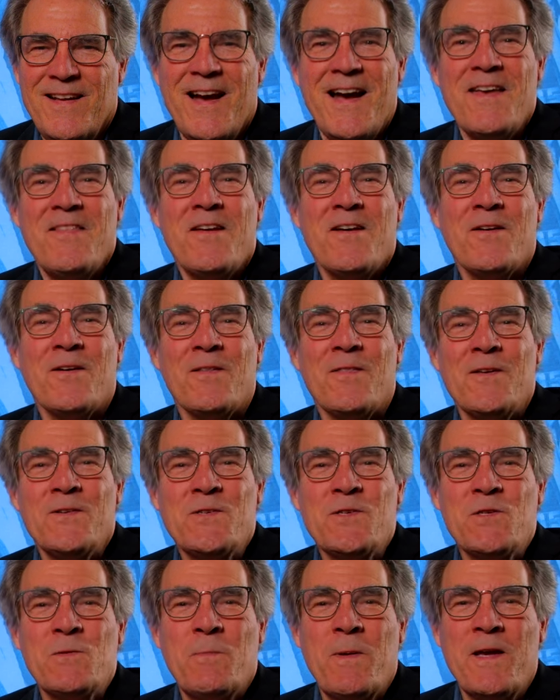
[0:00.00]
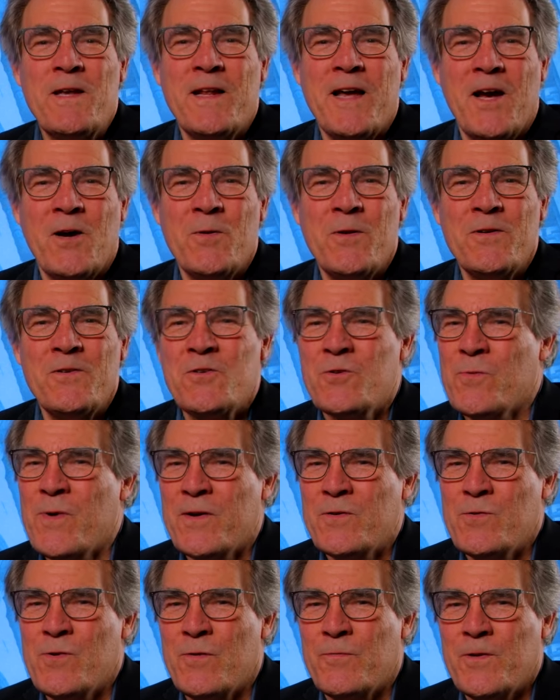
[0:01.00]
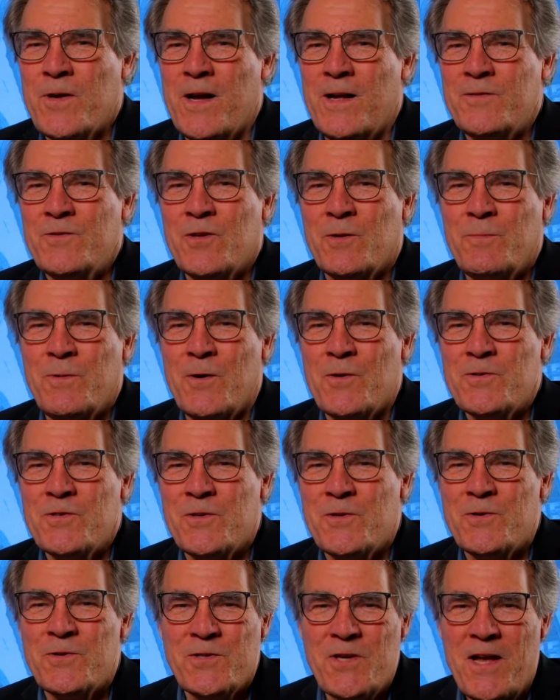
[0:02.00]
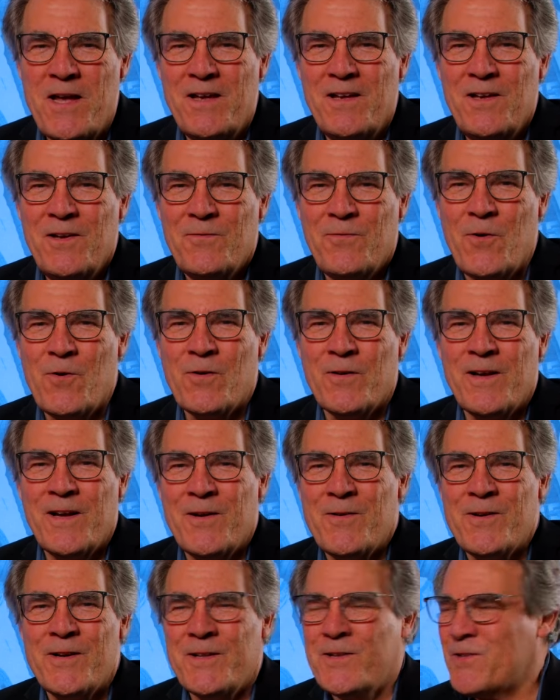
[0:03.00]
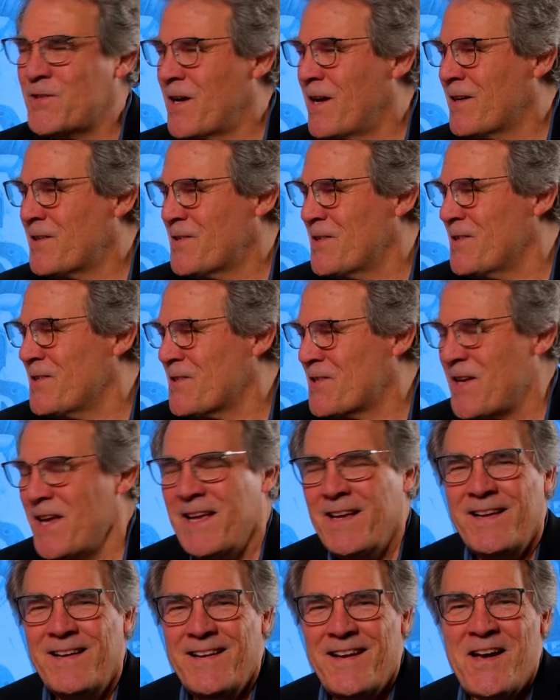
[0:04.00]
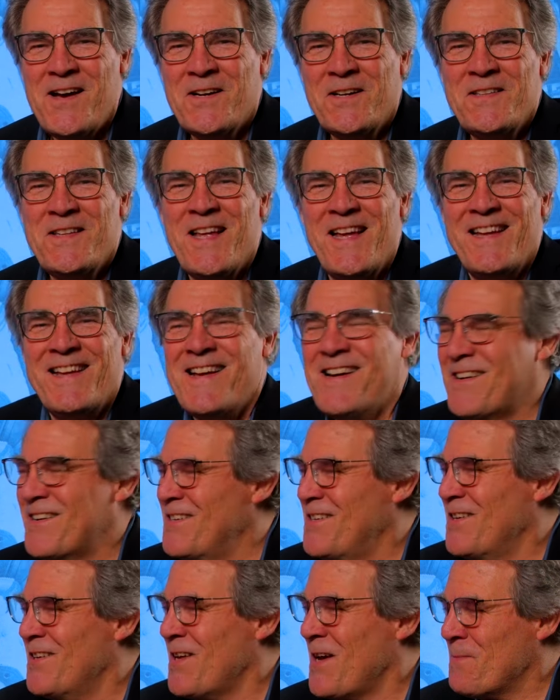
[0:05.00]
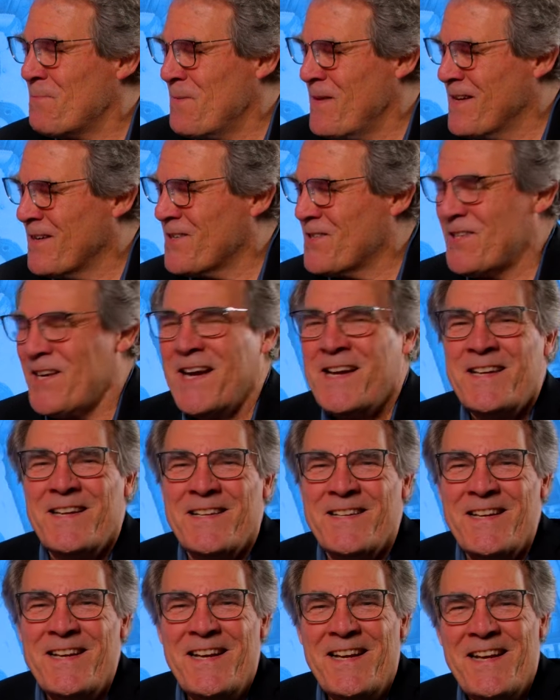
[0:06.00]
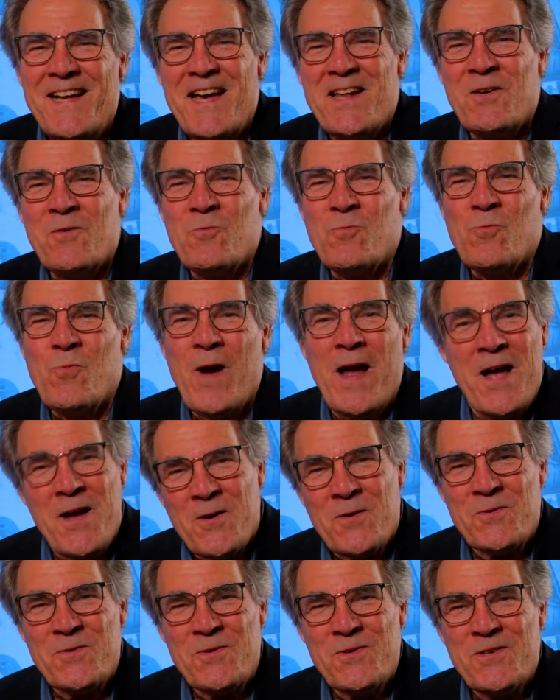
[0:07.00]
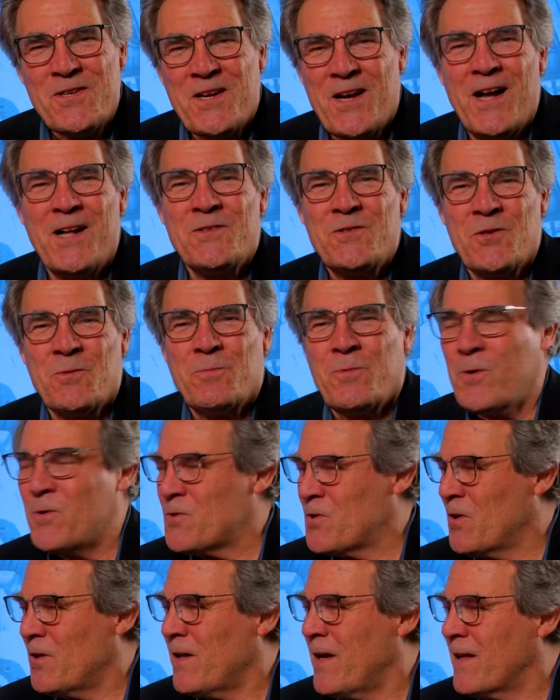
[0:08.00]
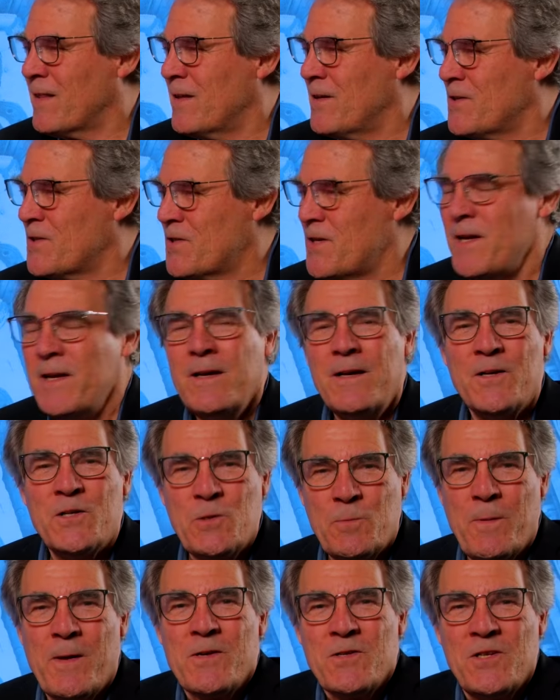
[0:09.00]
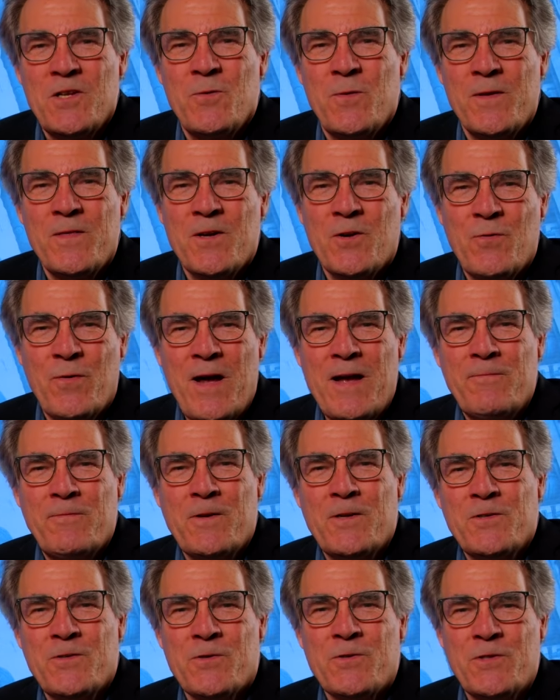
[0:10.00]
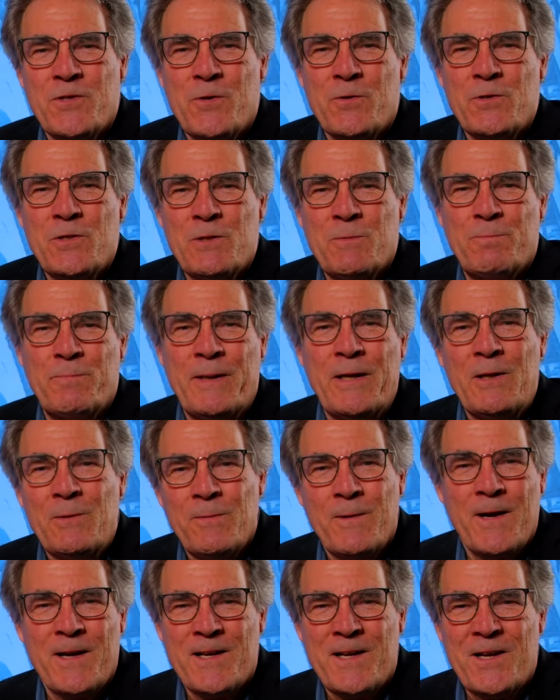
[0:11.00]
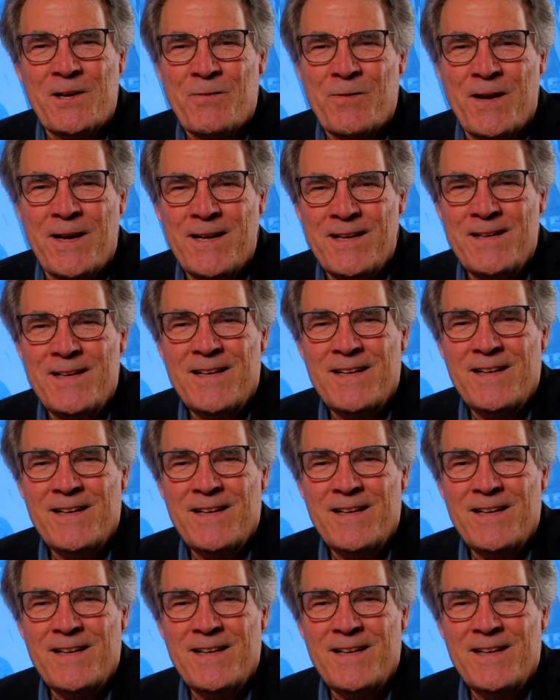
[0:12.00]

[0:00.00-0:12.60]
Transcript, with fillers: Hi there, this is Pete Howard, Director of Concert Posters for Heritage Auctions. How can, you, how can you not be excited at a round concert poster like this, especially when the graphics are so spellbinding, right?